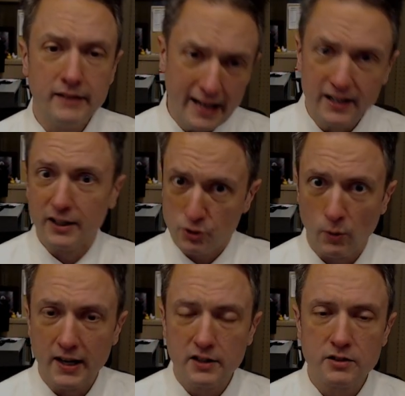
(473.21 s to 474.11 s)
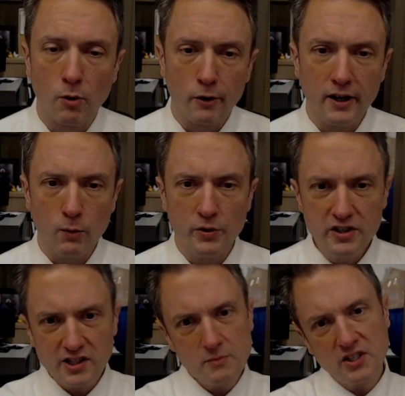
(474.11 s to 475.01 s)
ending as rain tomorrow night. When this
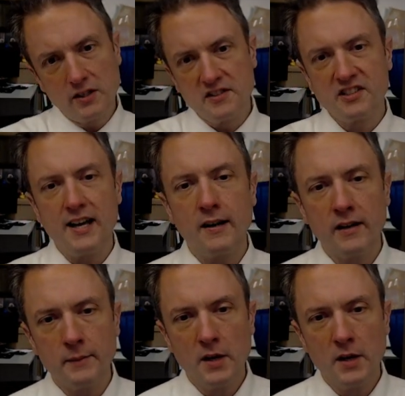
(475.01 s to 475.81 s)
comes in on Saturday,